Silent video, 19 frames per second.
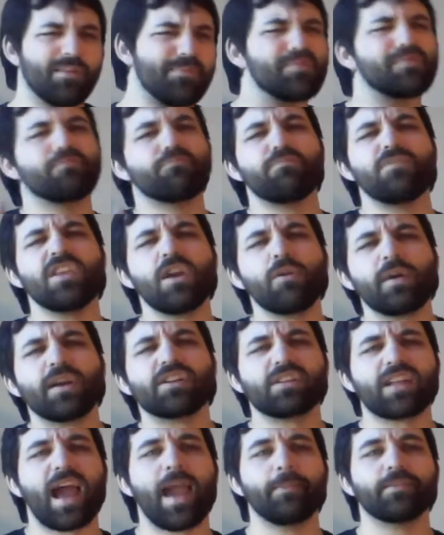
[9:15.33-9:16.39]
newish
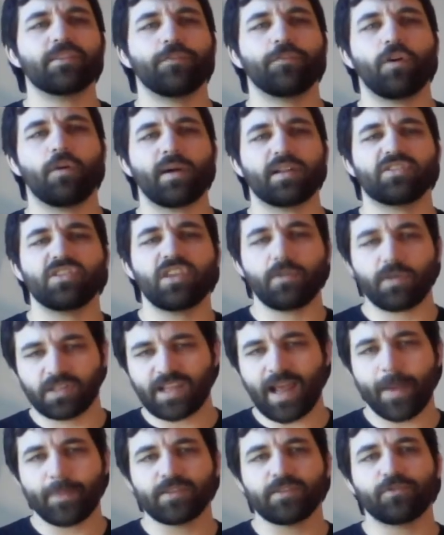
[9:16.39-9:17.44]
types of formats, newish
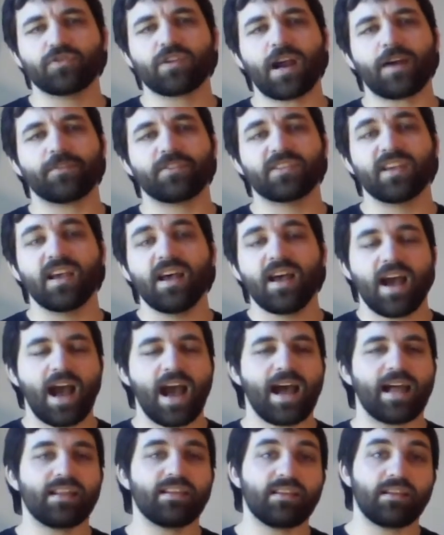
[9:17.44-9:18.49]
types of drafts,
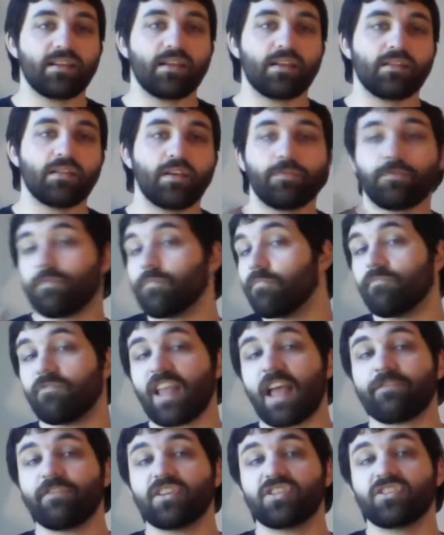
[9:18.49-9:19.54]
and they've
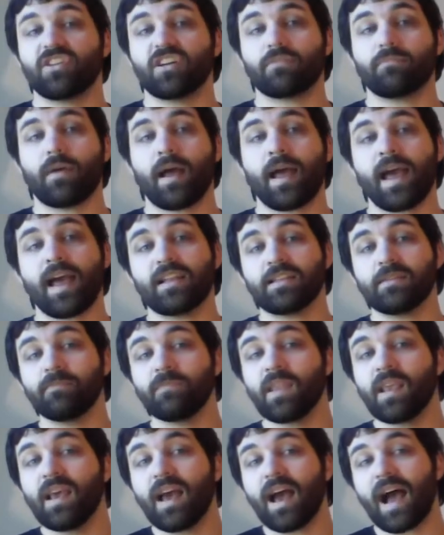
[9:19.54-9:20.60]
definitely stuck in my head.
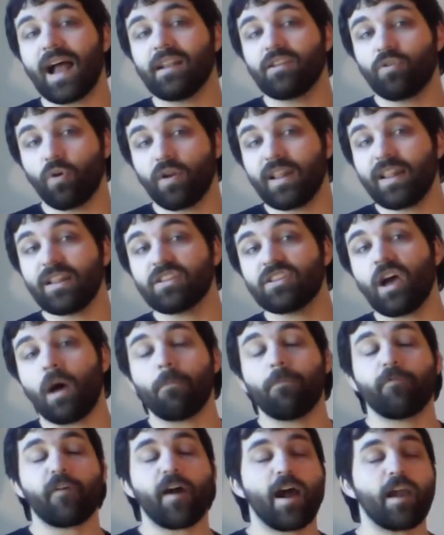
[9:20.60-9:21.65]
And going into the top
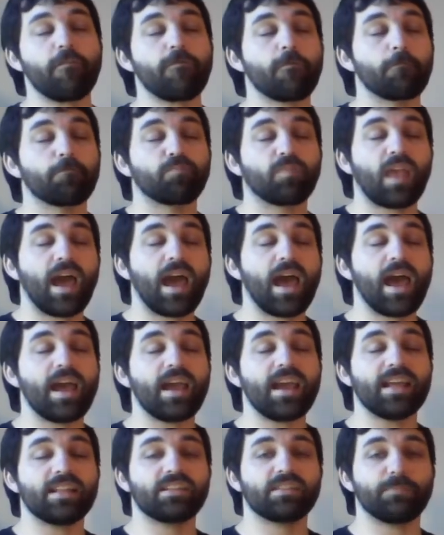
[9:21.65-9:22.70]
5,
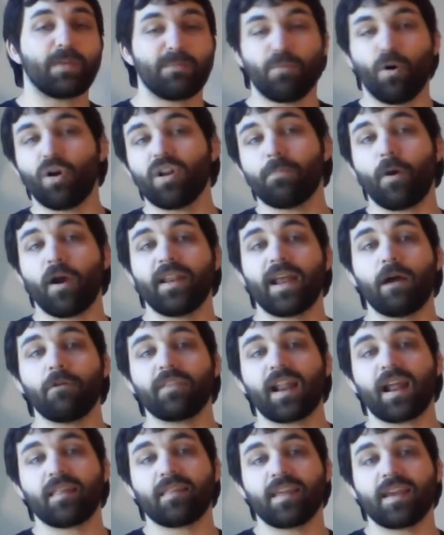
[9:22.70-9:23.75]
it's important to point out that
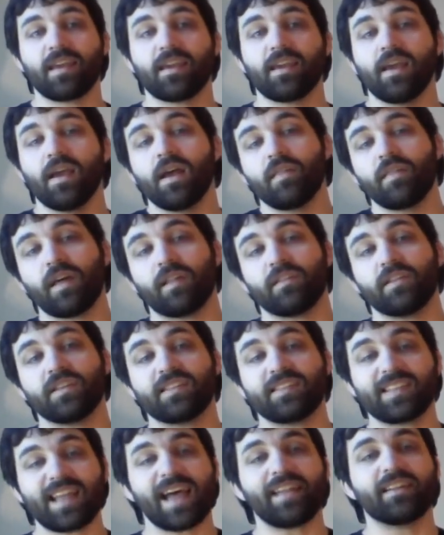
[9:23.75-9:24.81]
I think that the
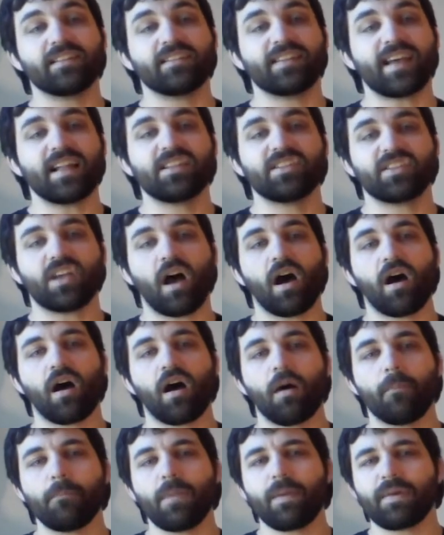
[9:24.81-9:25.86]
standard sets are
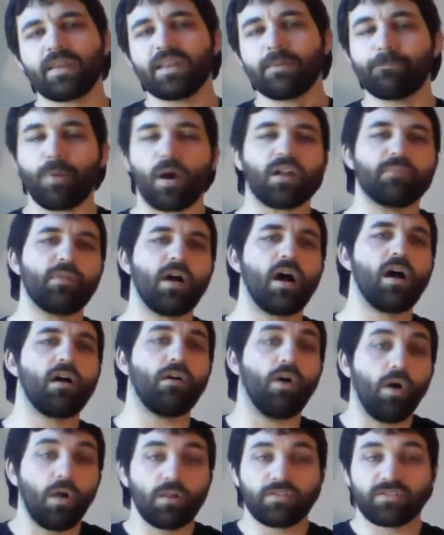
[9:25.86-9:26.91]
maybe in the bottom half,
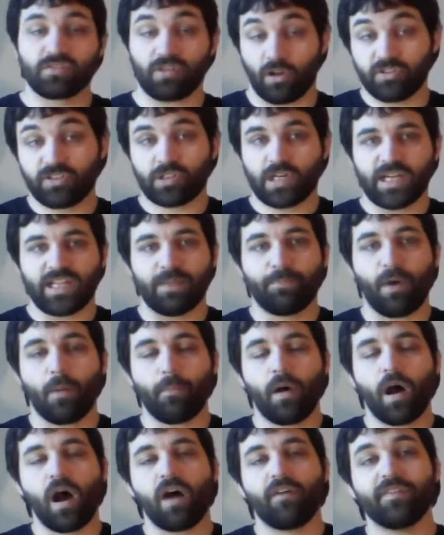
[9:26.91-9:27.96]
all concentrated in the bottom
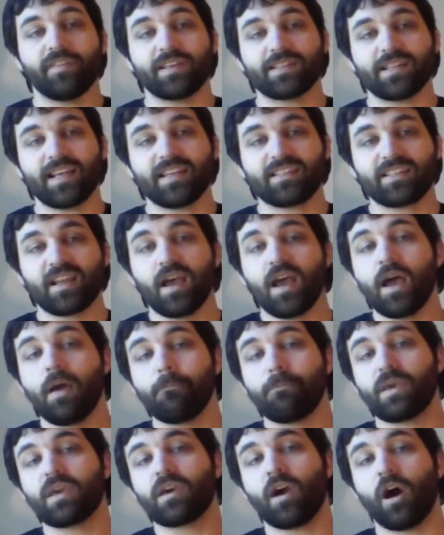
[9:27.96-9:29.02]
half of this list,
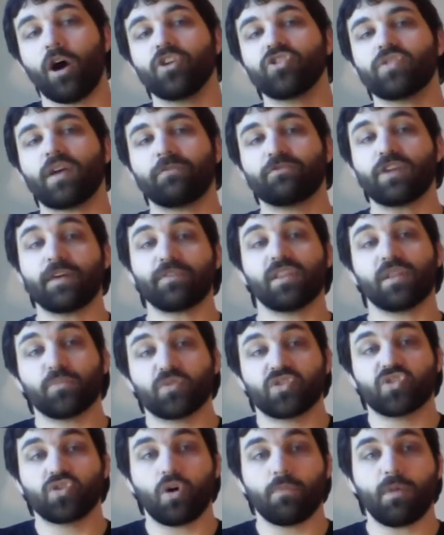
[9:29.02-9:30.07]
because I've drafted them
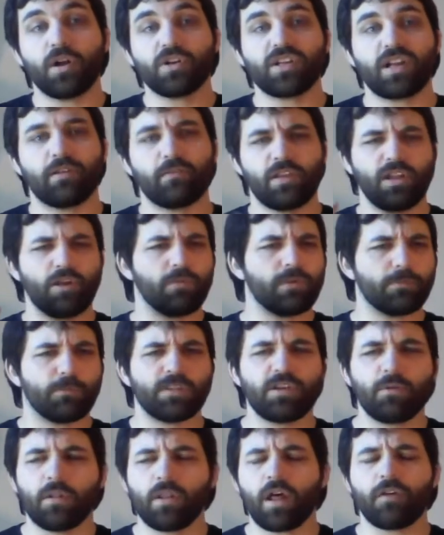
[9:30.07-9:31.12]
so much, and we
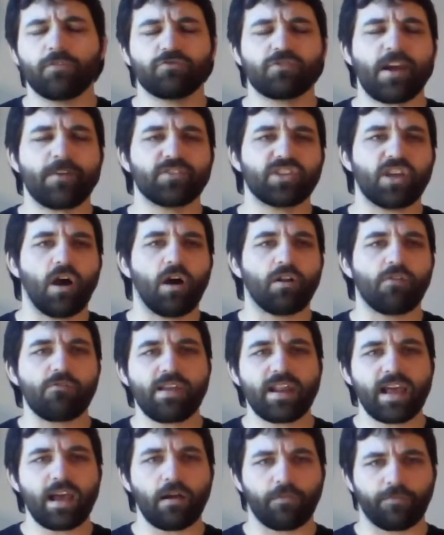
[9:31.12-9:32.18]
do a lot of drafts on
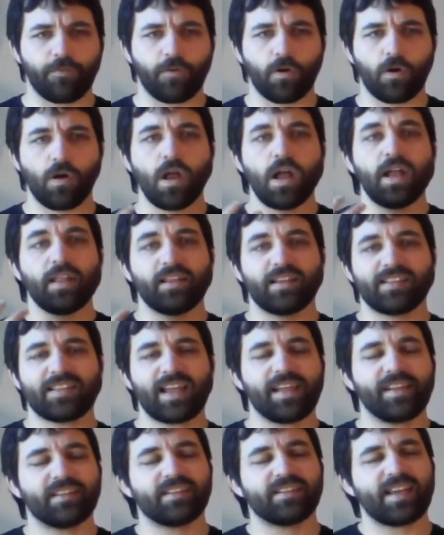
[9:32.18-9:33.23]
Arena for the
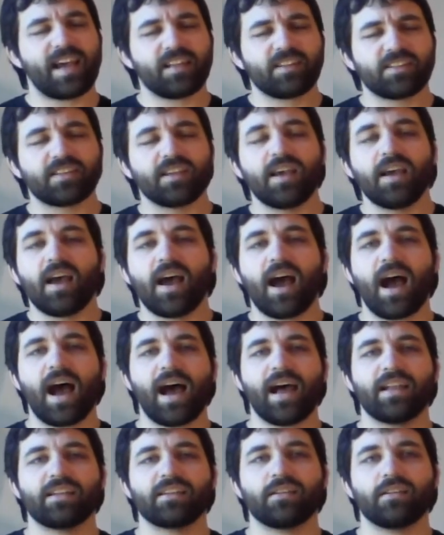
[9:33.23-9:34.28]
standard sets,
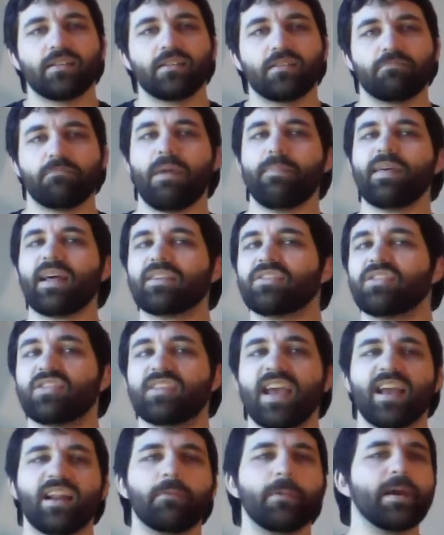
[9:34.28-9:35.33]
and maybe that's just
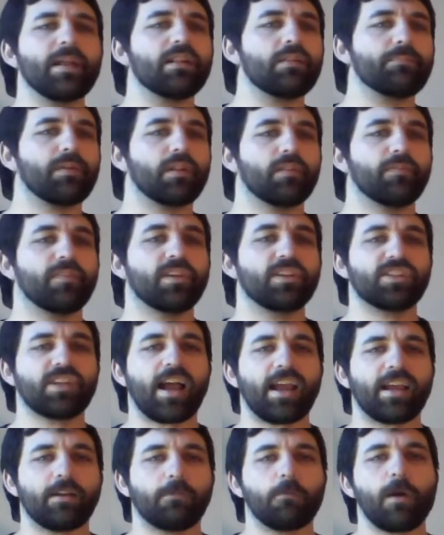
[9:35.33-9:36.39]
taking away a little bit of the
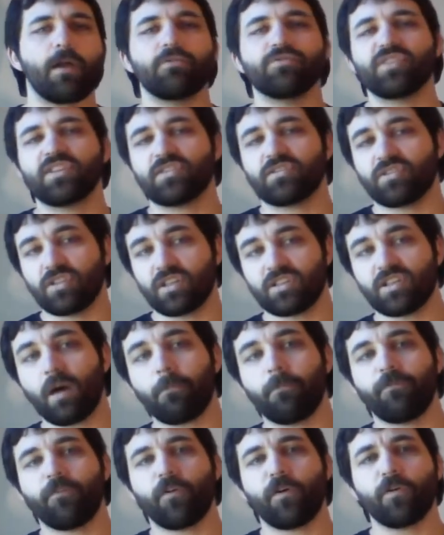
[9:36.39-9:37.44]
shine, whereas the top
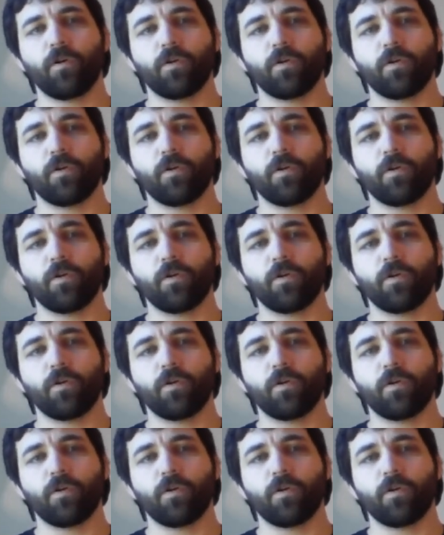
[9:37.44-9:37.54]
5,